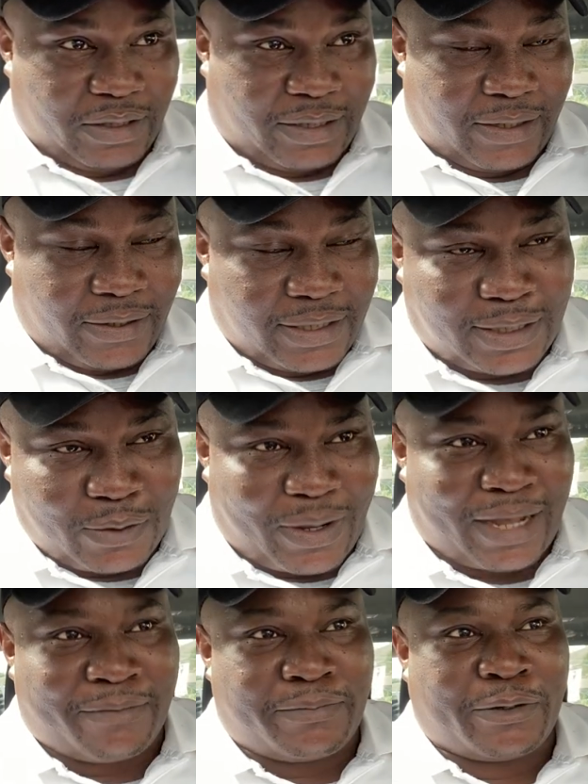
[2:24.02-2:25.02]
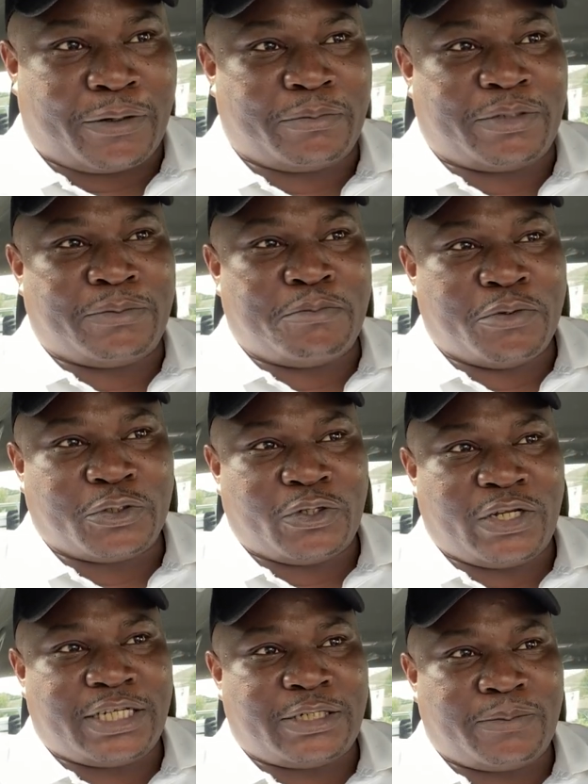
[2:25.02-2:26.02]
The reason why I've become the most
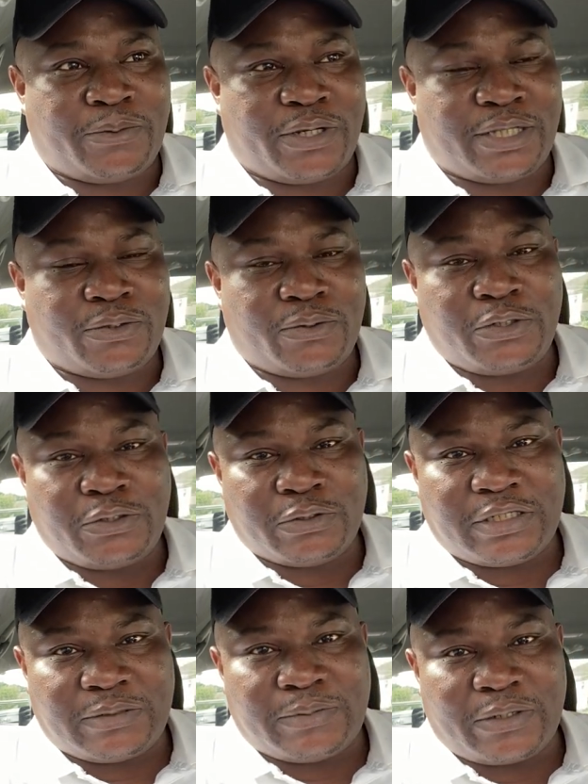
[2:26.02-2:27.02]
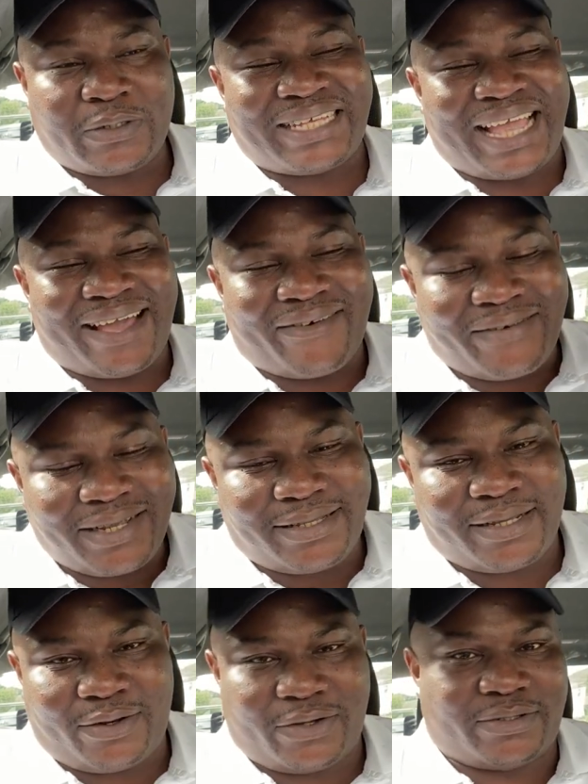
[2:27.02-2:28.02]
knowledgeable Edo youth is because I read
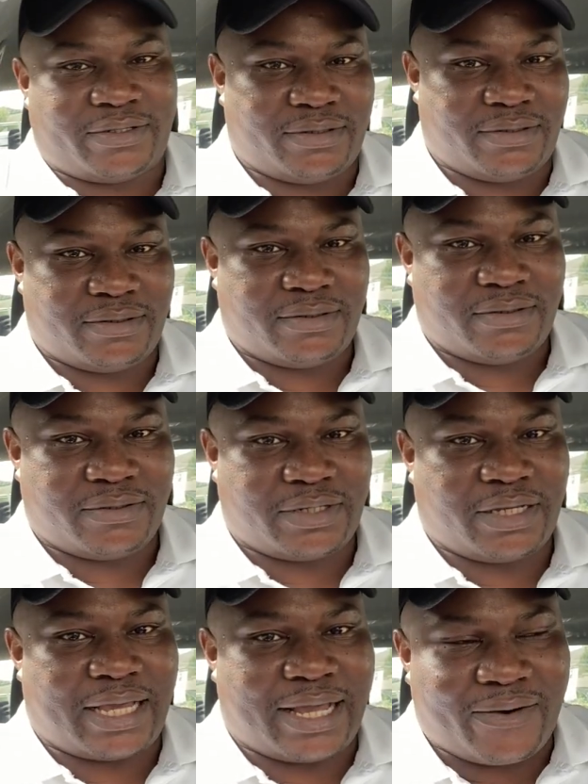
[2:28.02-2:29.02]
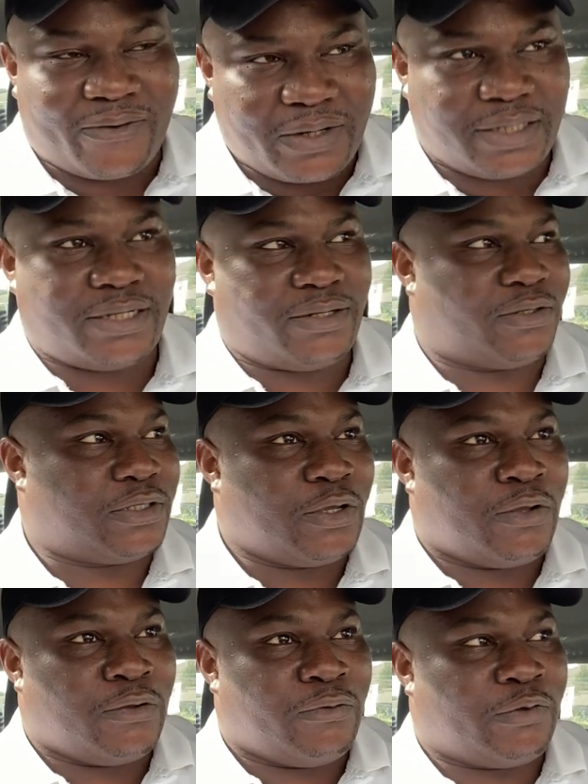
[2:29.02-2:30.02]
a lot. Okay? I read a lot.
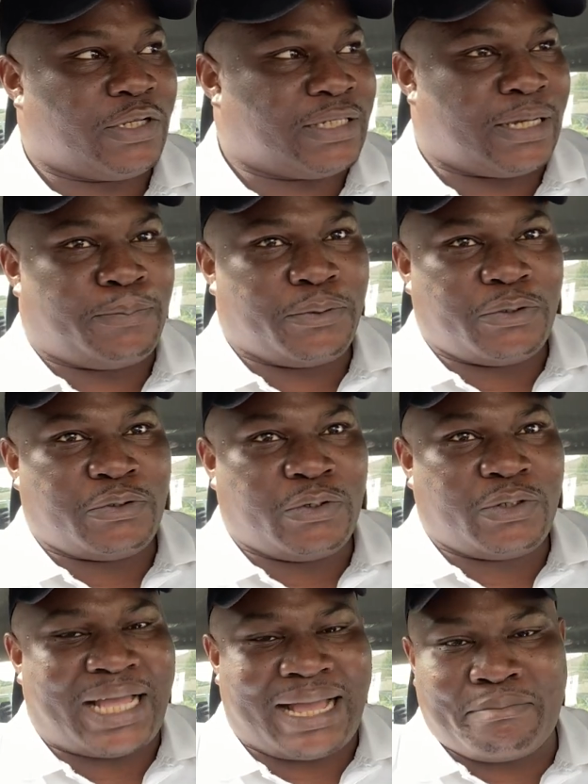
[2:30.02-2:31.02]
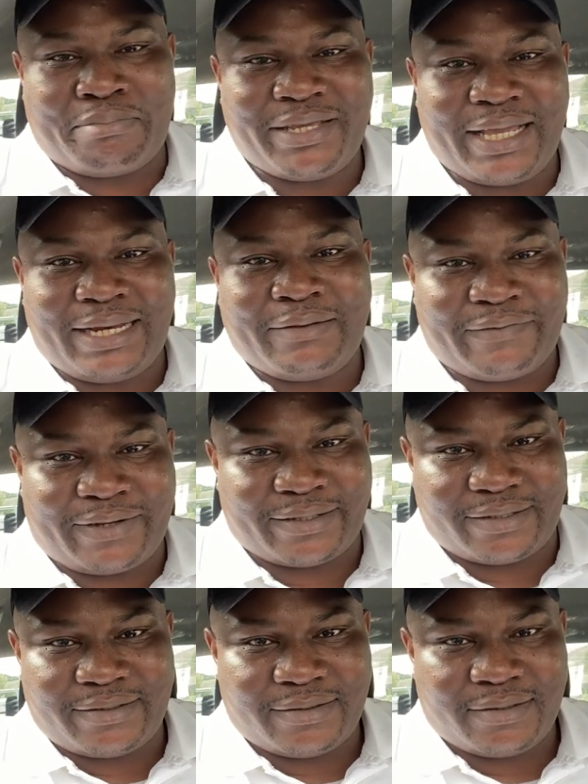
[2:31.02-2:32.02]
For example, you know that big
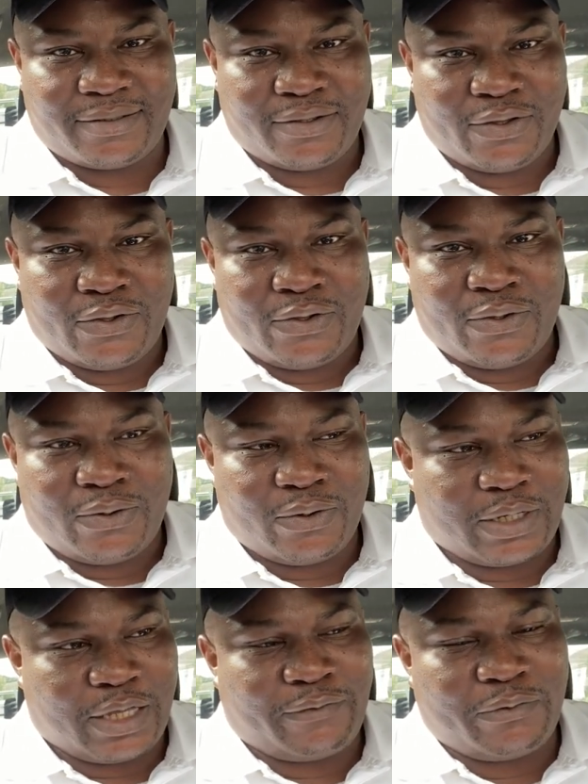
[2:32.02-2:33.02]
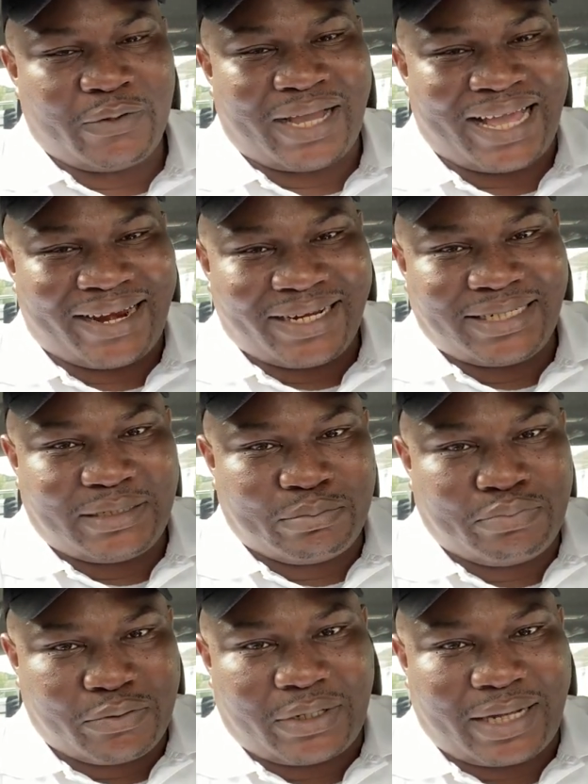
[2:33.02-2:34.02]
elephant. Okay? If you arrange the
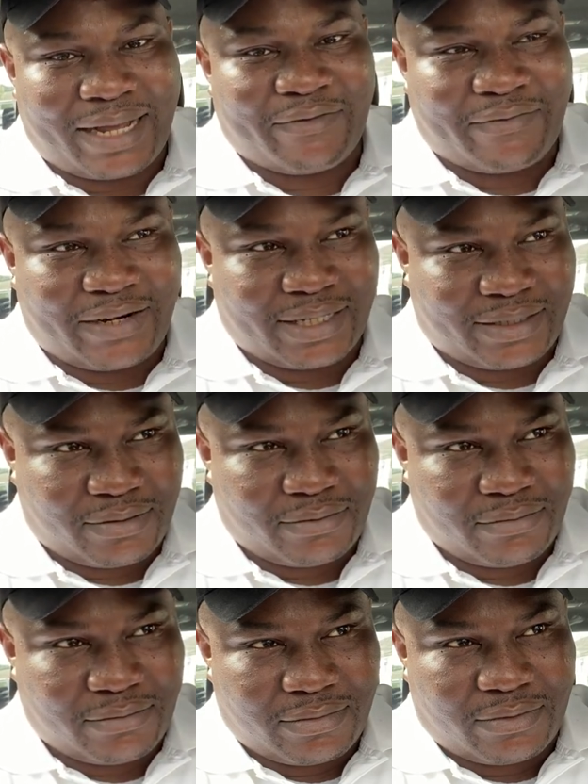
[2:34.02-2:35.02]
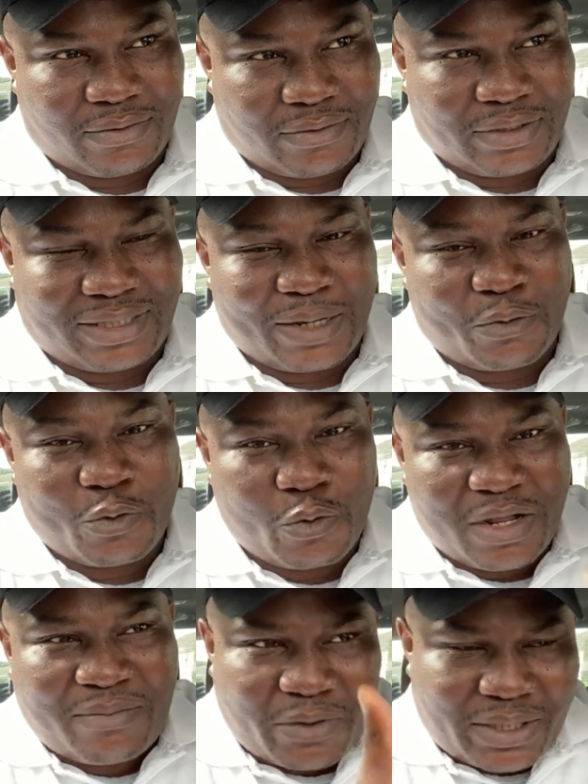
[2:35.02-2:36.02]
book I've read, there will
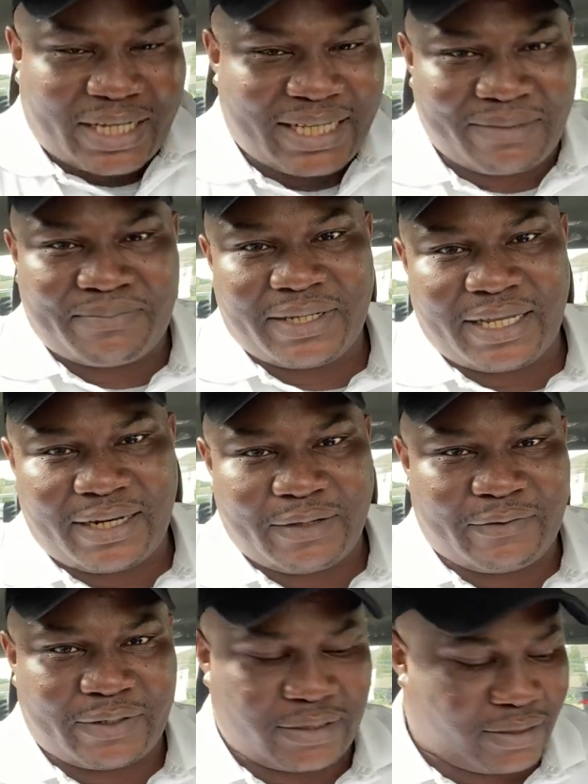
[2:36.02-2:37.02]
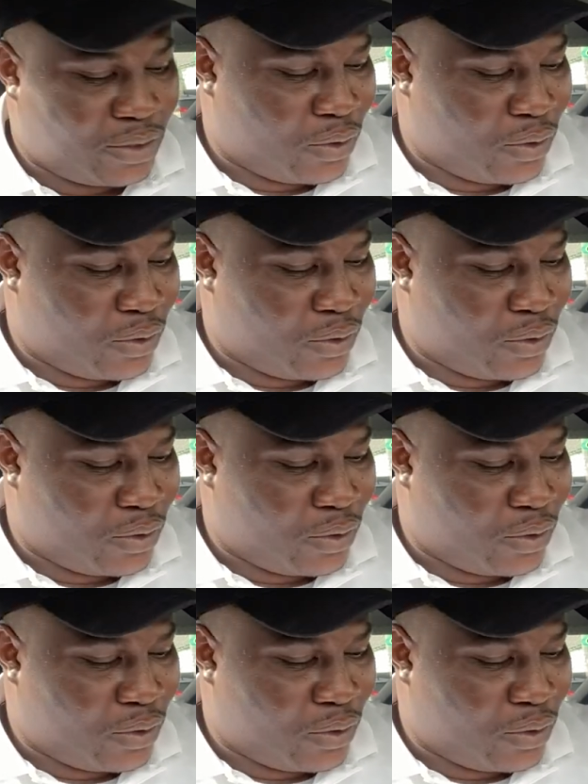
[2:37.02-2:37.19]
weigh more than that big elephant.